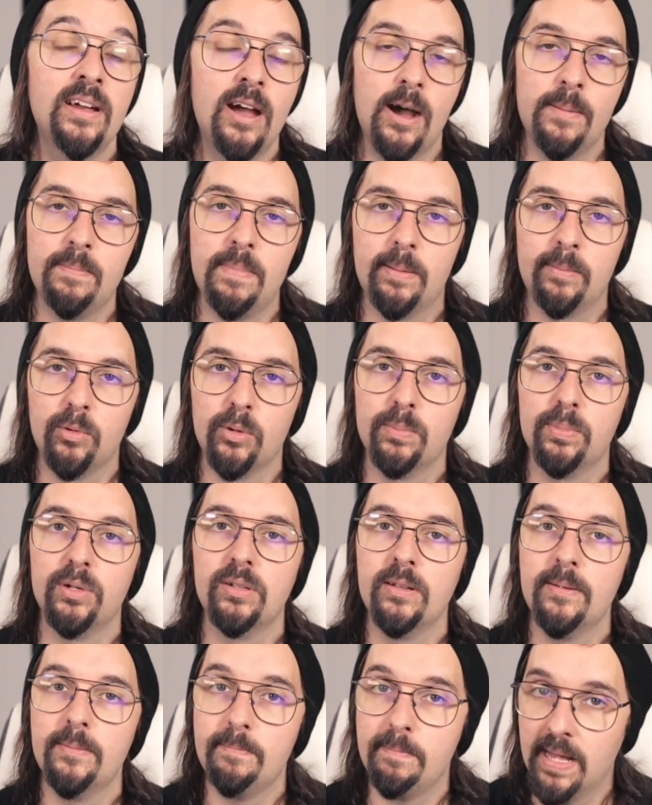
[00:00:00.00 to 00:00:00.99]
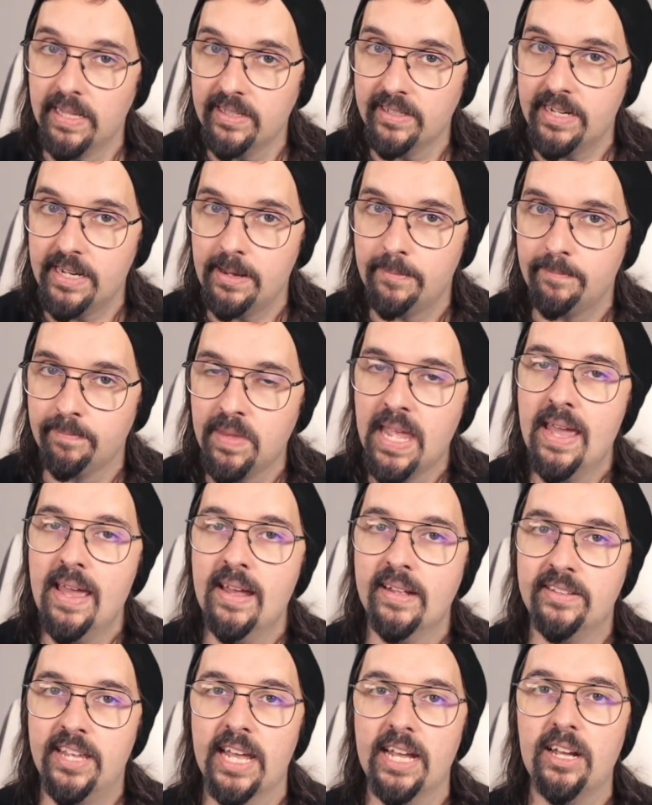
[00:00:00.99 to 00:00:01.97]
a memorable melody.
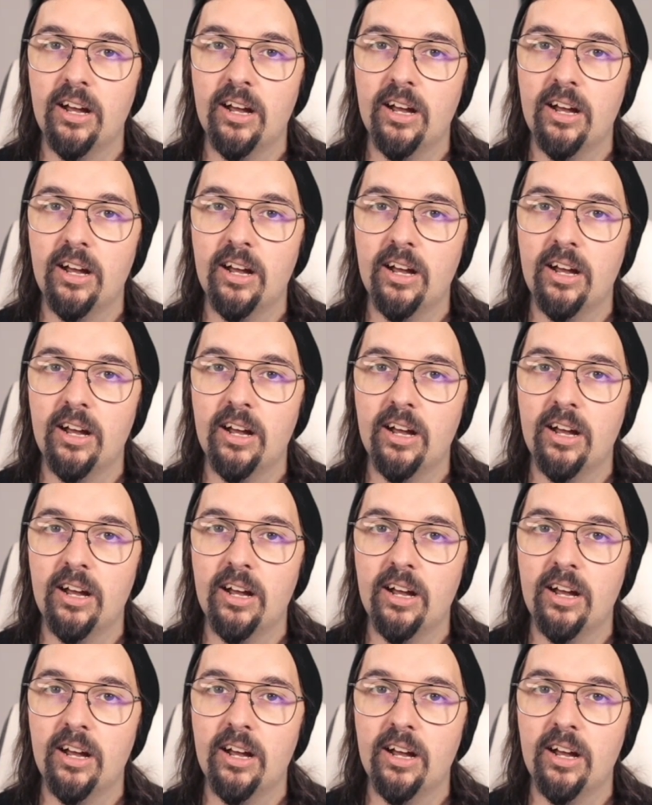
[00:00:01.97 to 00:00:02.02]
Take